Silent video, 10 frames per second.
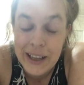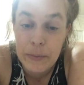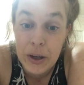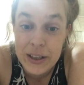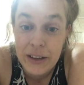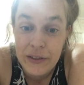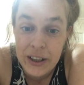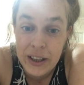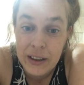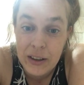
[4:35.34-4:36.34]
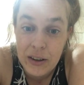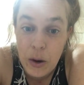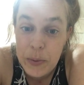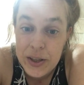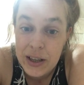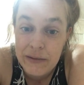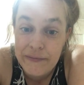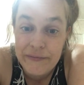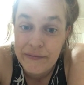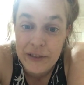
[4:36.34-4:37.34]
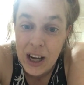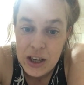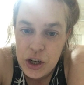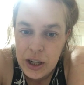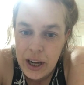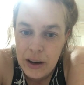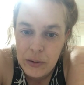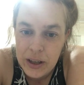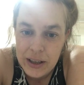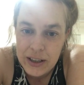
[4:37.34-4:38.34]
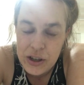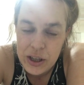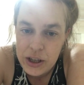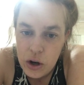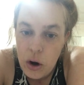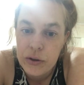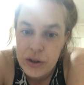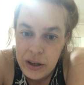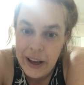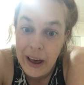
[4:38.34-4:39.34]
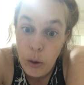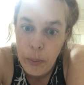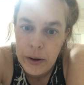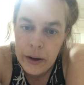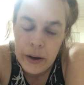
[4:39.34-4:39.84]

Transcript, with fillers: it might have the opposite reaction now and actually not help